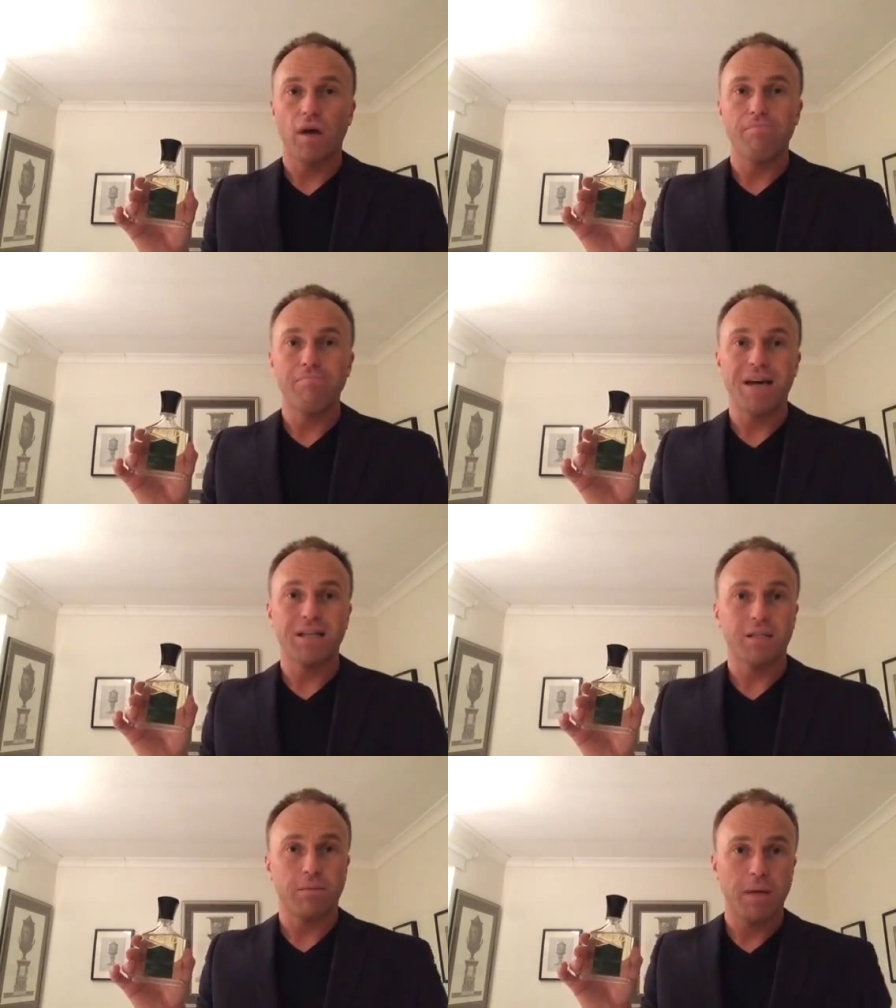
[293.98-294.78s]

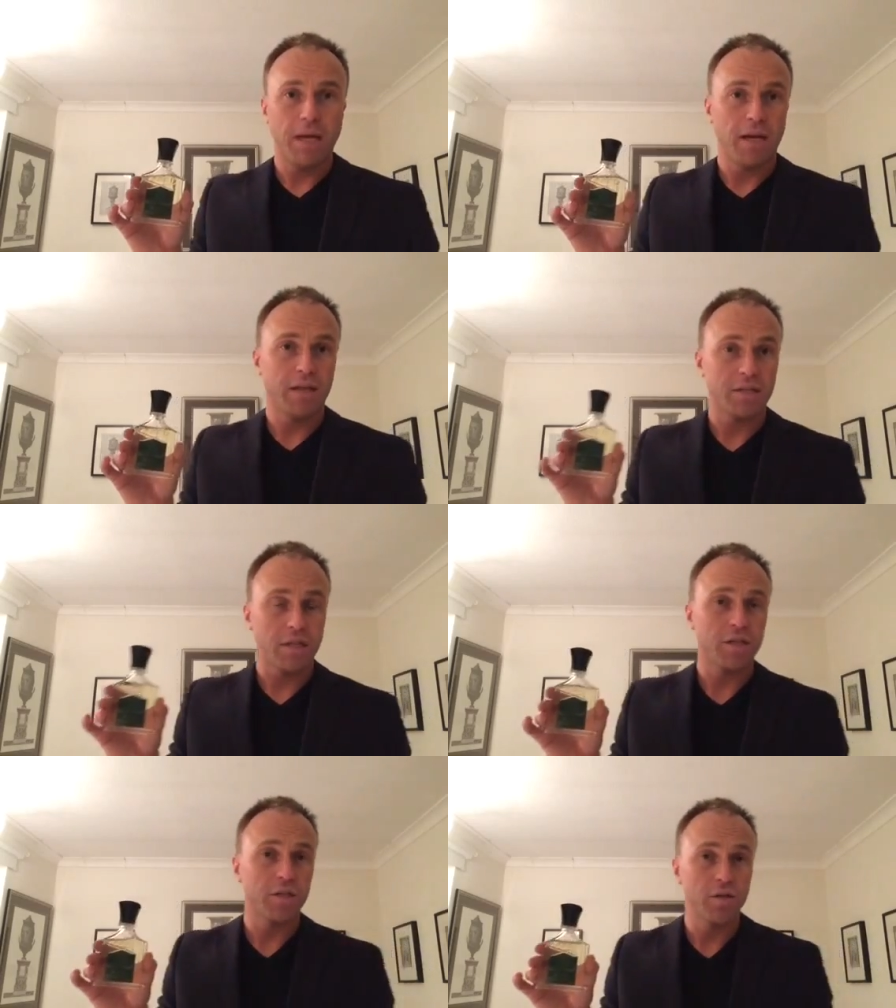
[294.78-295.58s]
mass appealing
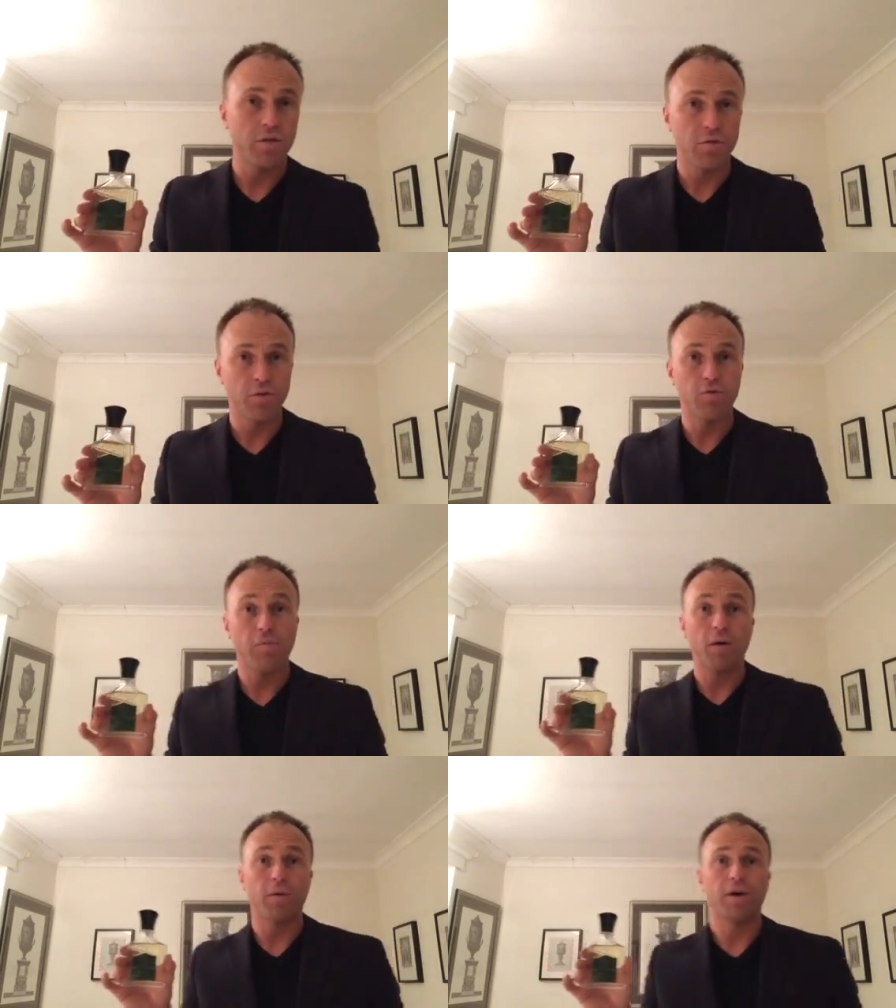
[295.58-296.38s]
sense that you
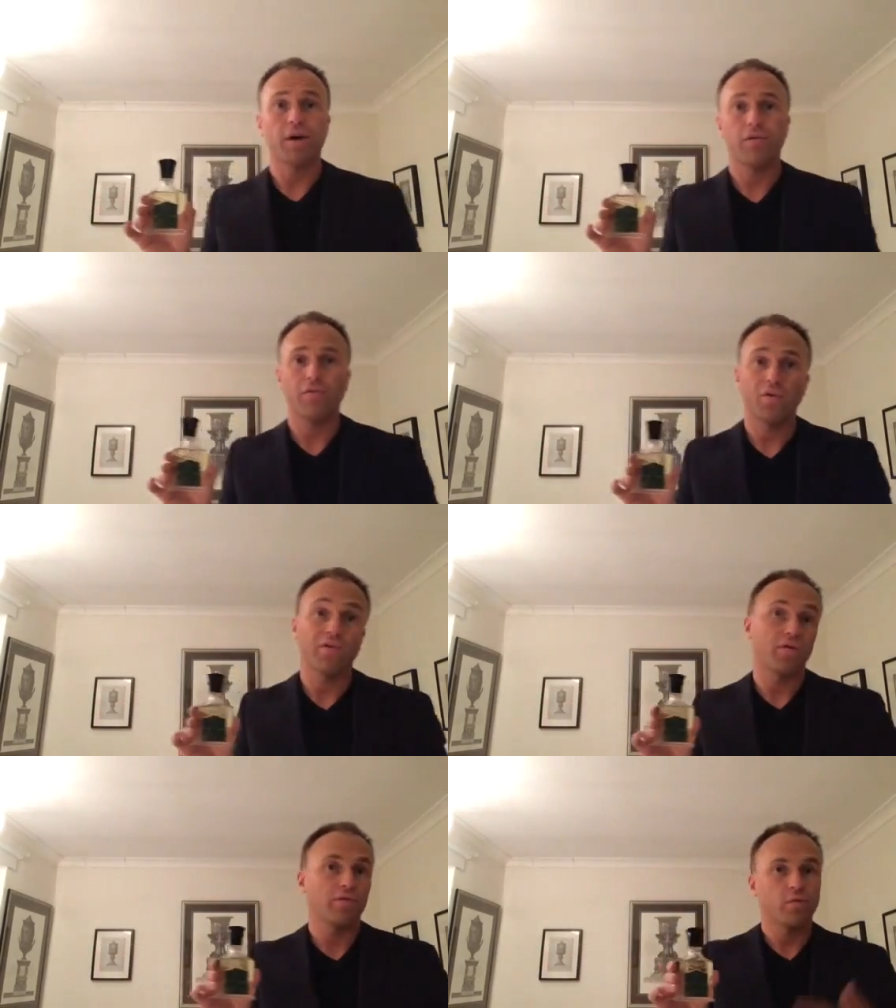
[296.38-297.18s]
might want to go for
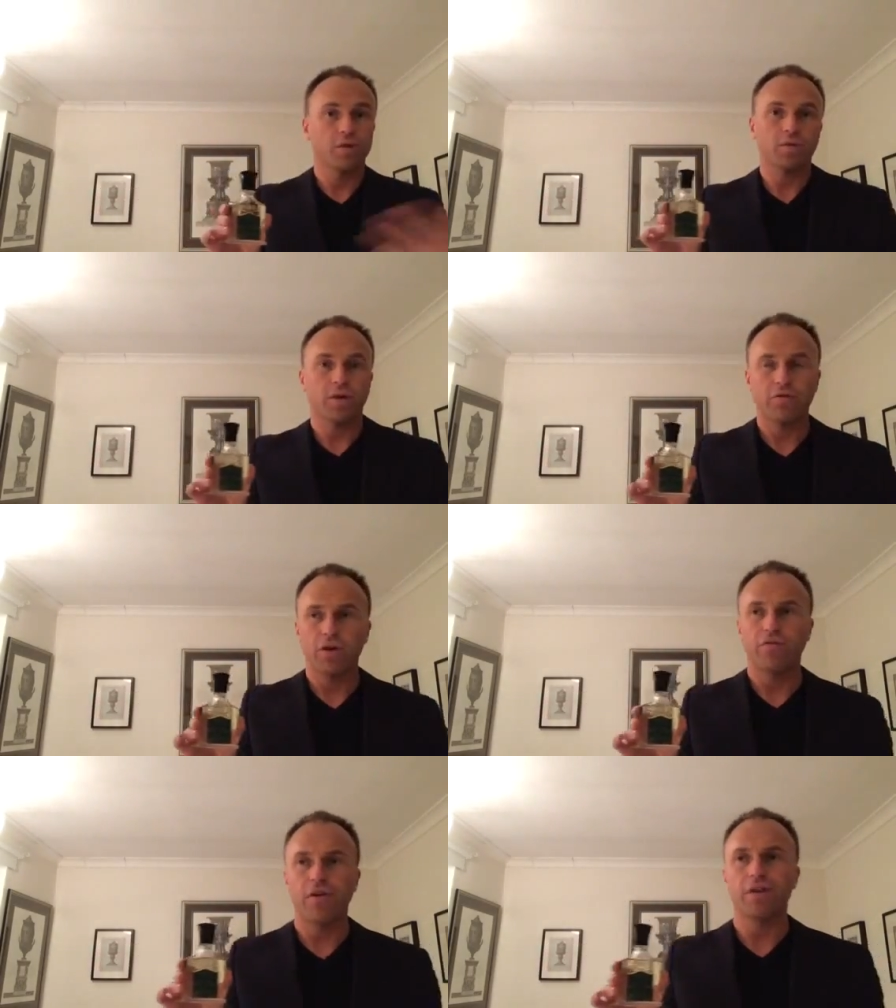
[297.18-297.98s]
if you want to wear a
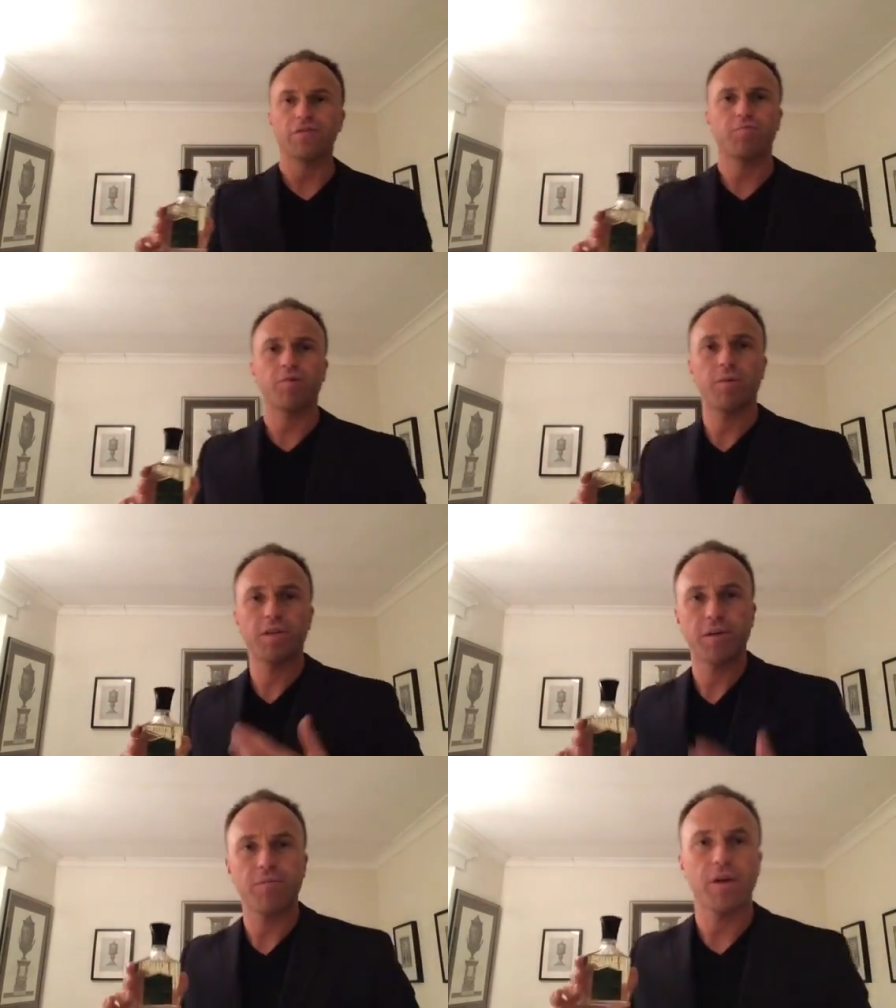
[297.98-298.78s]
Creed fragrance. Probably
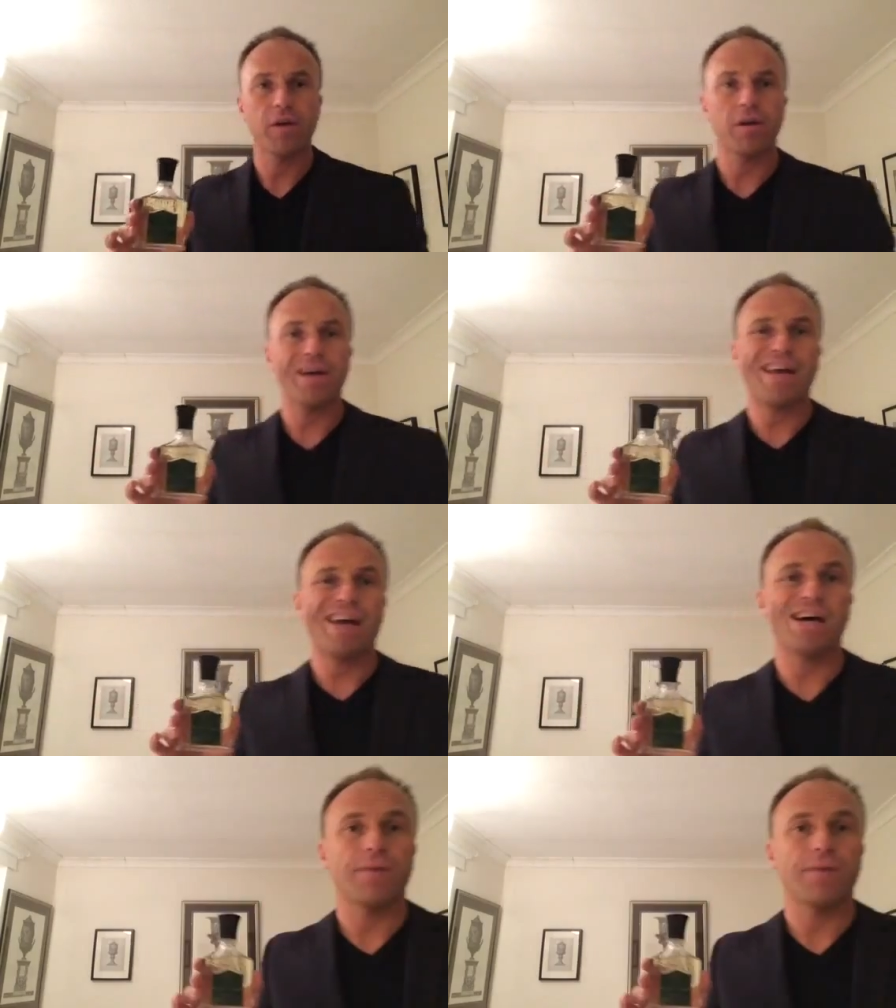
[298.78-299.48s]
something like